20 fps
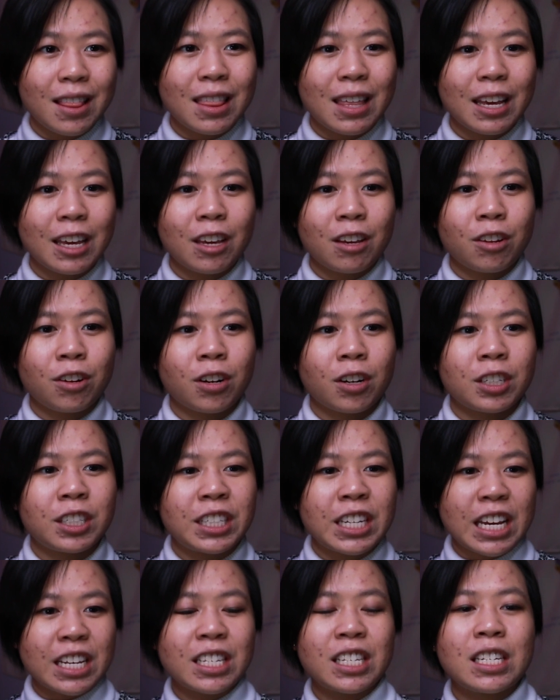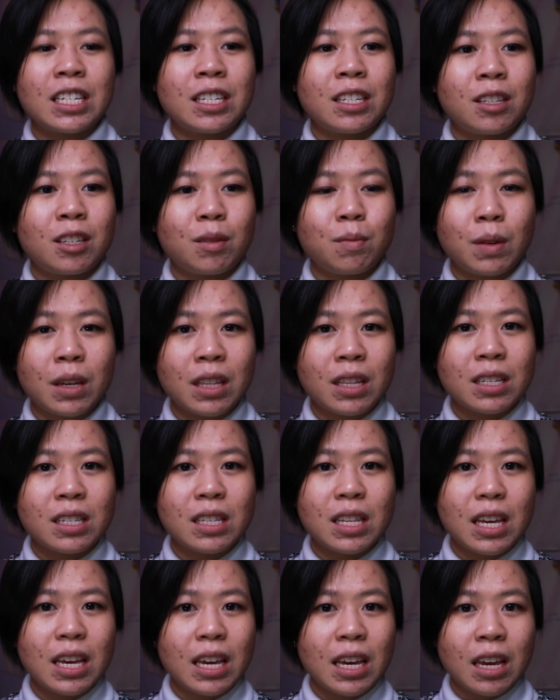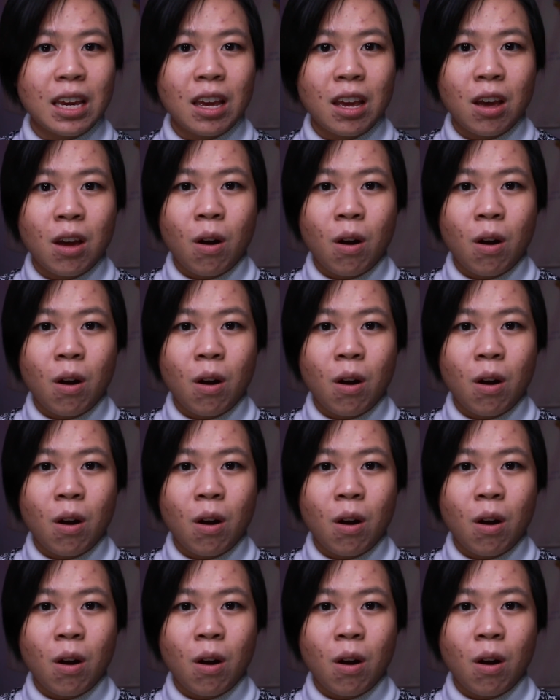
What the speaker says: thinking you're destined to be this thing,